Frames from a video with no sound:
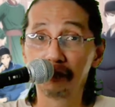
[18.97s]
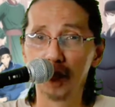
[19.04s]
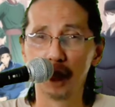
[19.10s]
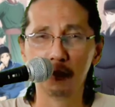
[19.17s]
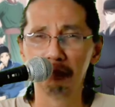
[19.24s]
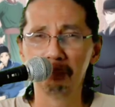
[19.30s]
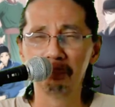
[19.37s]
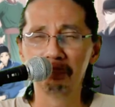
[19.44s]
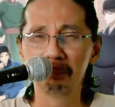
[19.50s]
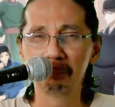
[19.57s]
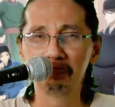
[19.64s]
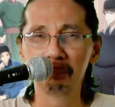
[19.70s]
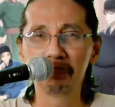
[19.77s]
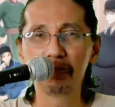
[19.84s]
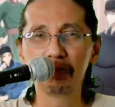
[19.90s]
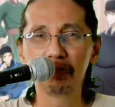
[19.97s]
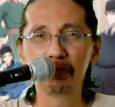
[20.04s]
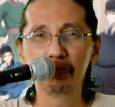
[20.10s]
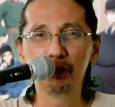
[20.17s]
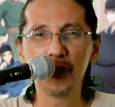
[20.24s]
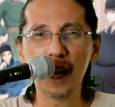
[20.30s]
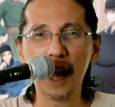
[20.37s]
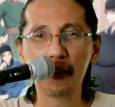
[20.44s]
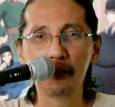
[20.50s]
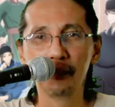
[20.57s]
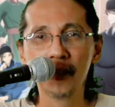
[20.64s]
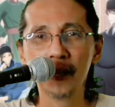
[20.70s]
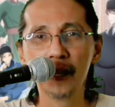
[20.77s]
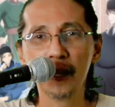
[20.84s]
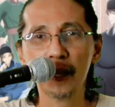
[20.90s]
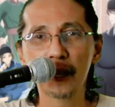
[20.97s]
No, we're not.